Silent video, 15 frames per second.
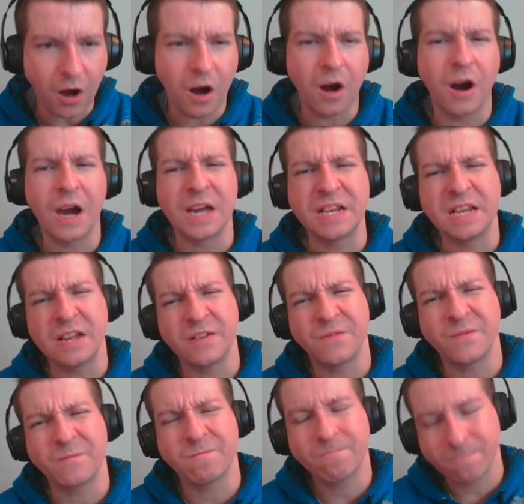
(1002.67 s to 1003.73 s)
Oh, I
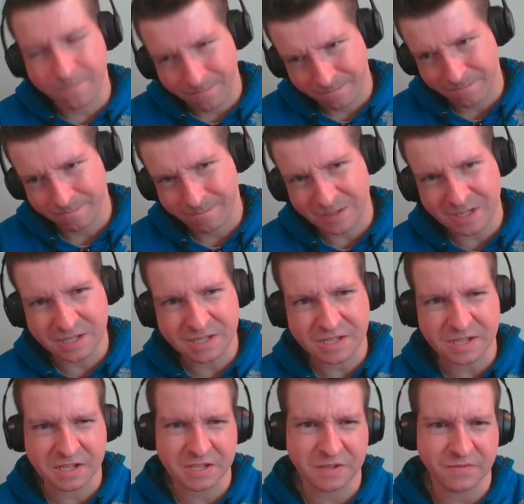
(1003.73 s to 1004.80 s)
need... Need
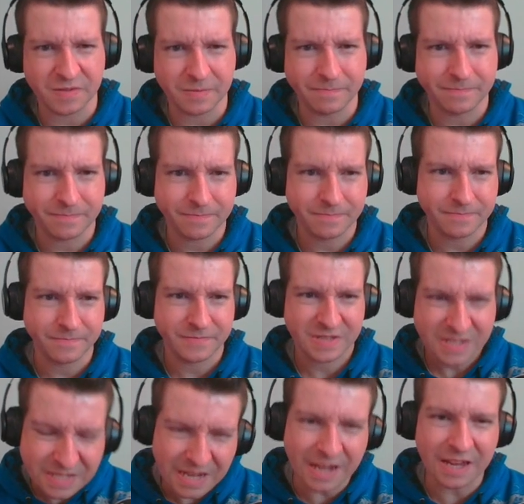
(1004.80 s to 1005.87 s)
six of them.
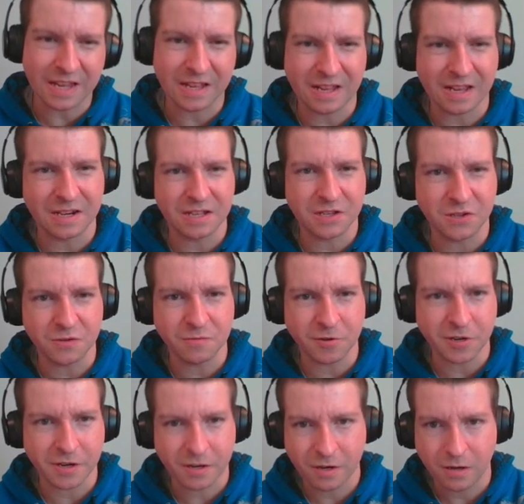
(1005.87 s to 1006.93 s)
Dang it, I need two
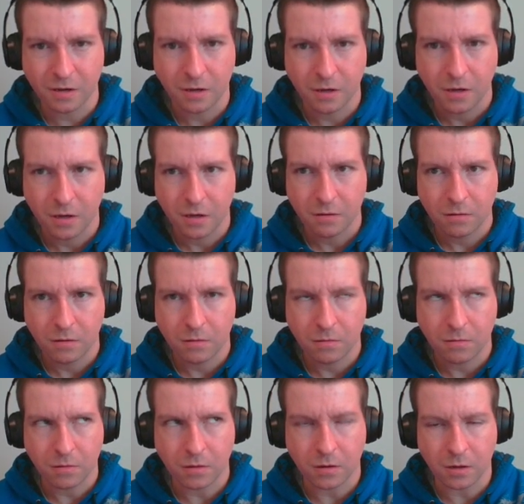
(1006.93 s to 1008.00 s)
more.
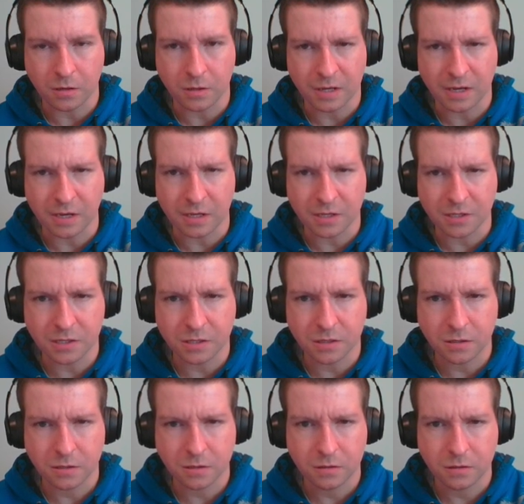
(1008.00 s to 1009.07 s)

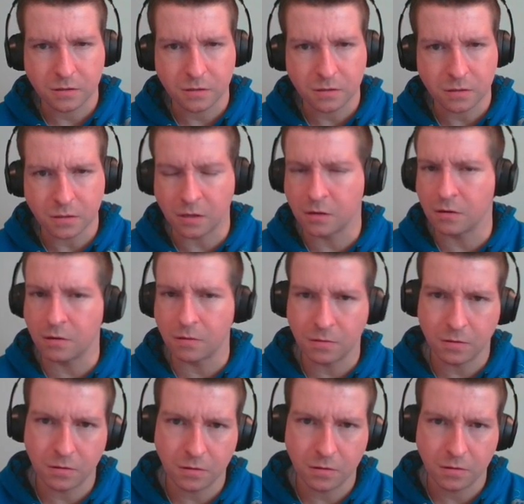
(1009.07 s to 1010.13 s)
Unless... No.
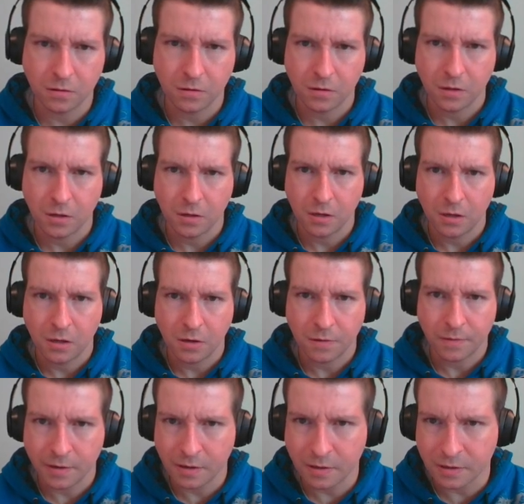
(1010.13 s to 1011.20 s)

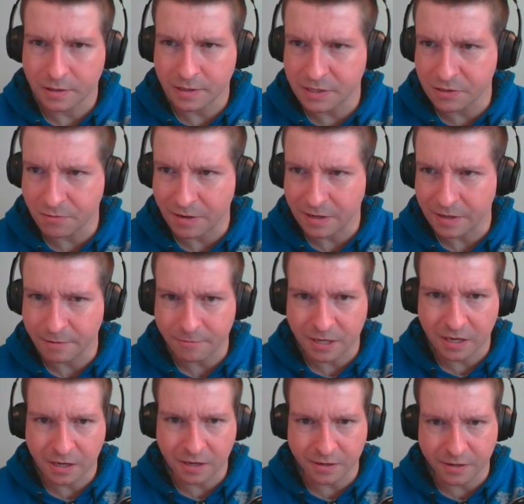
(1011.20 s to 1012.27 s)
Well, at least while I'm
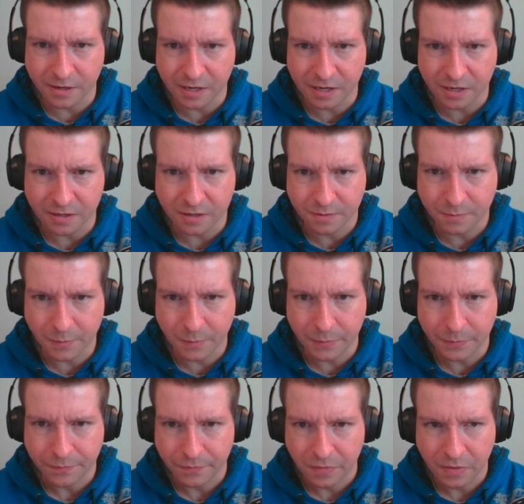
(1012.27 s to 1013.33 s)
here, I can
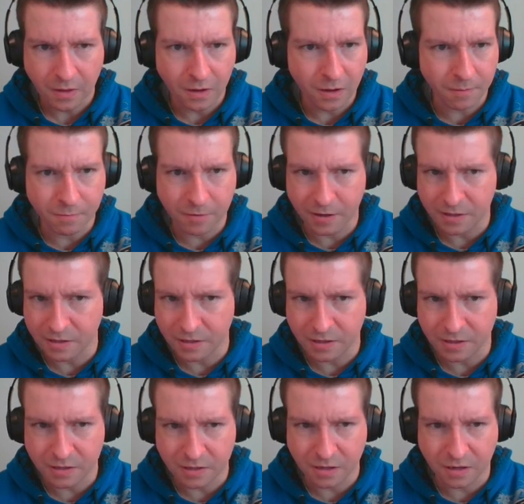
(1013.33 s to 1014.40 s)
upgrade
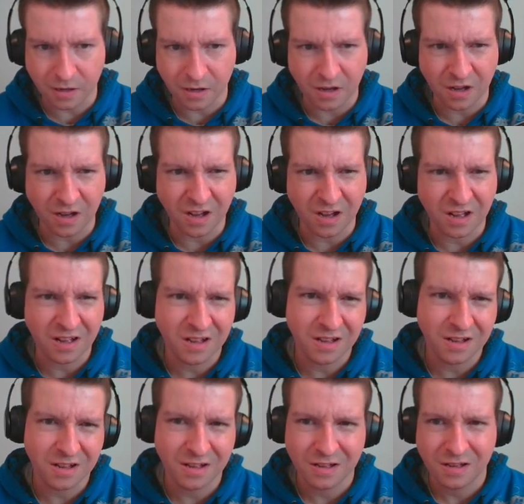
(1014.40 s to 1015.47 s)
the... Ah. Uh,
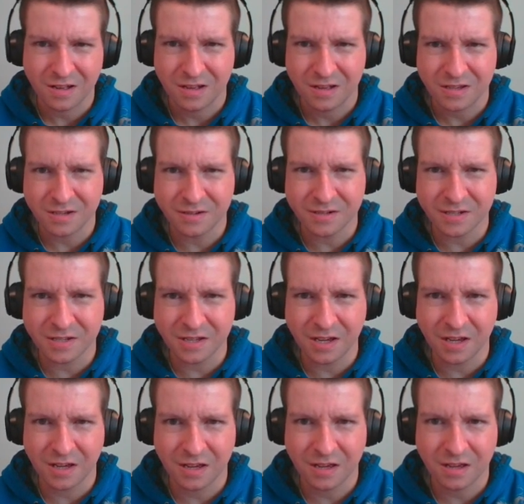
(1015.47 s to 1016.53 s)

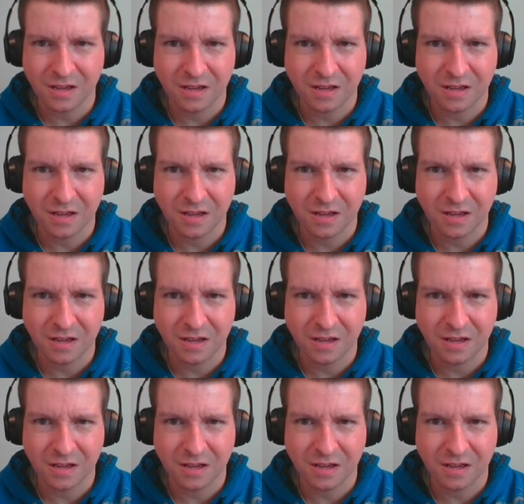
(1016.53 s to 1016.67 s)
seriously?